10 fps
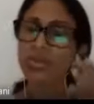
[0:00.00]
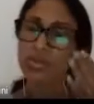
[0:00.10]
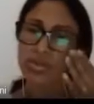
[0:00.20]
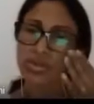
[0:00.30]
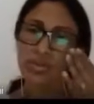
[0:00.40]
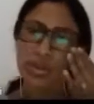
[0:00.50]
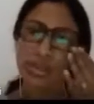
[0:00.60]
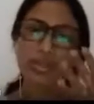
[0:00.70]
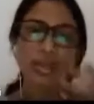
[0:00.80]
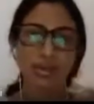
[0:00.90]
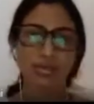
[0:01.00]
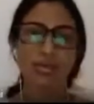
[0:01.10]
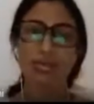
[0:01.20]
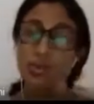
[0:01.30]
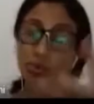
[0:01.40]
Also,
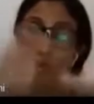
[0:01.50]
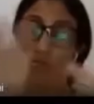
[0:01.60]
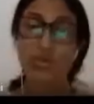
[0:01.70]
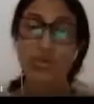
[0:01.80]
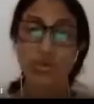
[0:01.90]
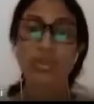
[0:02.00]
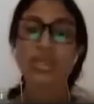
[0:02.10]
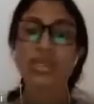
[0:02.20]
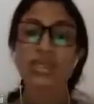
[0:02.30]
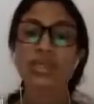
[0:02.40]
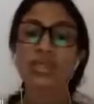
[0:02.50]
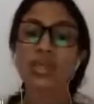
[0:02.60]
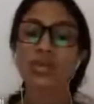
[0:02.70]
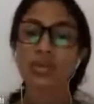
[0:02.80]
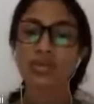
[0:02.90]
almost all the nations
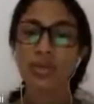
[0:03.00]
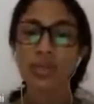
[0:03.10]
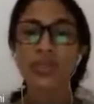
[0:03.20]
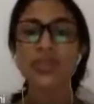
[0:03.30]
around the world